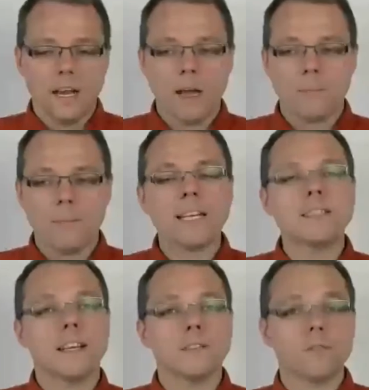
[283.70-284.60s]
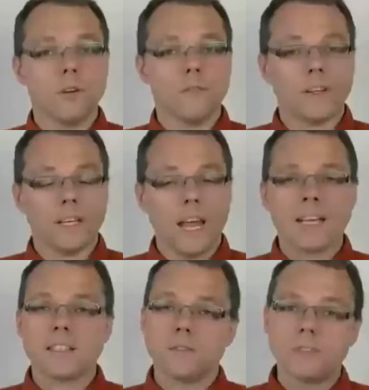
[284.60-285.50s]
Enzymes do have an
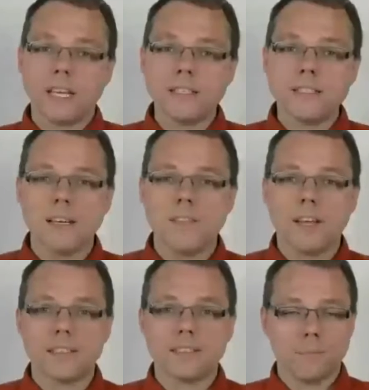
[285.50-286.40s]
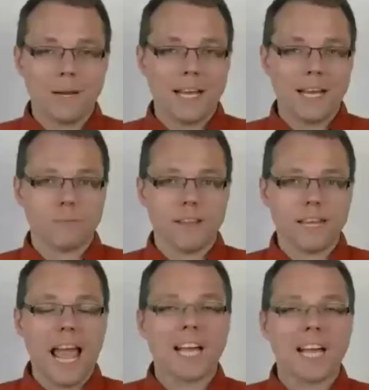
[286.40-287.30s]
active center. That is the place where
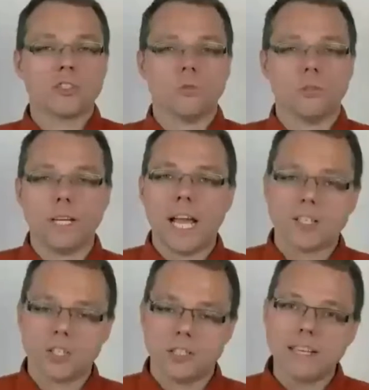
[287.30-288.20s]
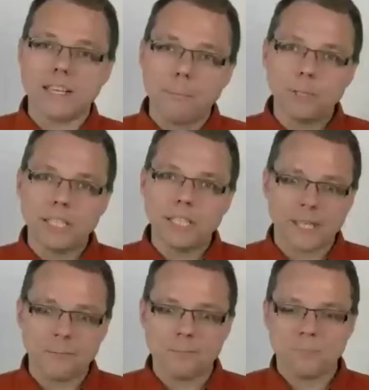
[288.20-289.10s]
the actual reaction is
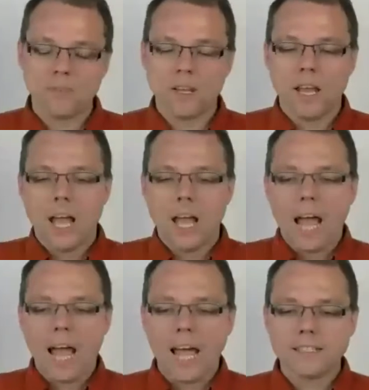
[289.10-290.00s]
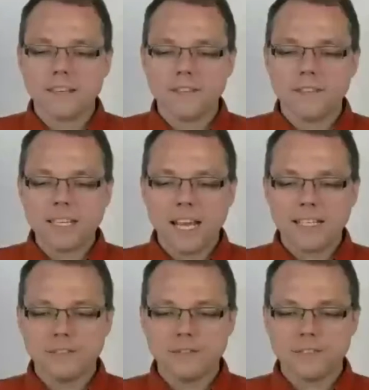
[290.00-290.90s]
happening. And that
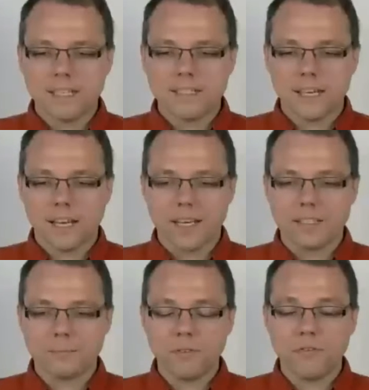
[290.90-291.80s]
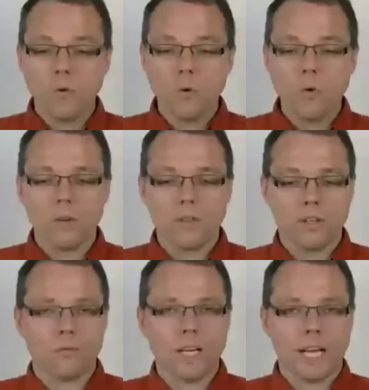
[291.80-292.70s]
active center is before
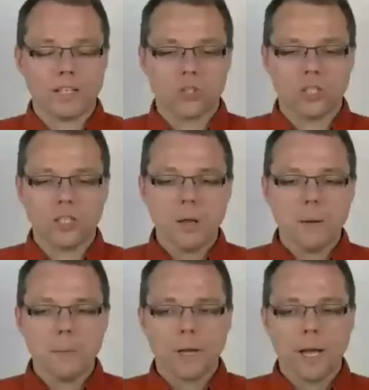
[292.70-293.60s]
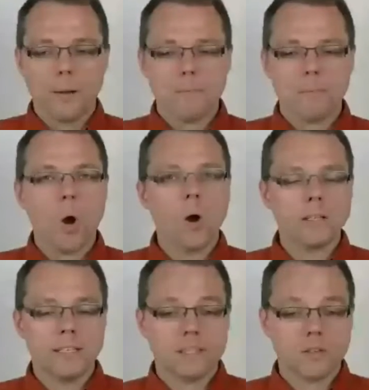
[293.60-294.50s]
the reaction in
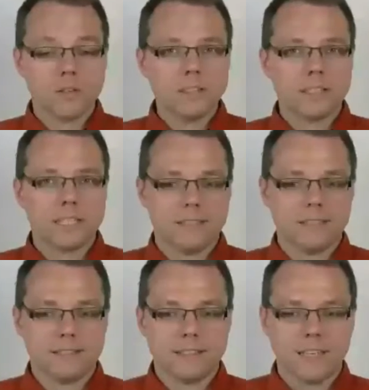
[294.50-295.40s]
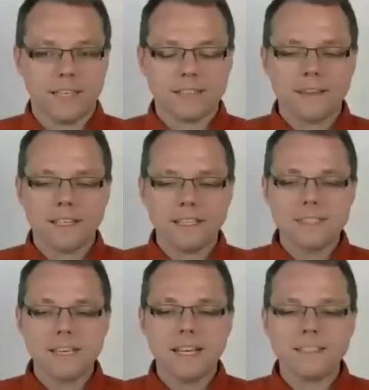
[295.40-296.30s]
its oxidized state, and then it
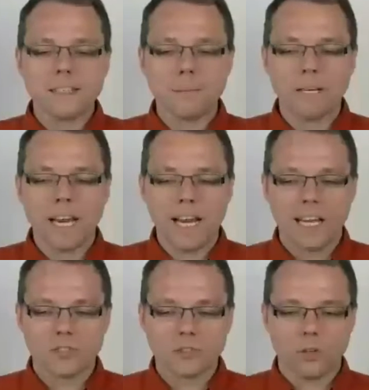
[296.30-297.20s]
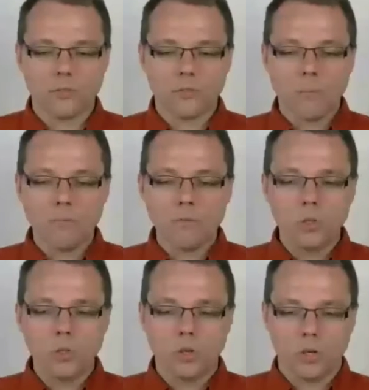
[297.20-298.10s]
takes up an electron from the
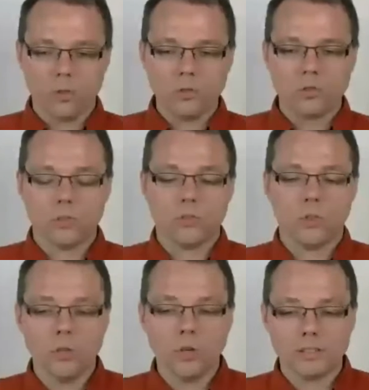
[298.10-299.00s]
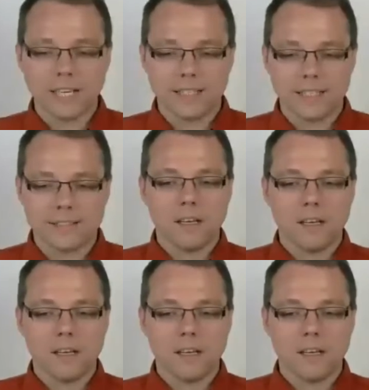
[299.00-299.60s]
glucose, so the glucose gets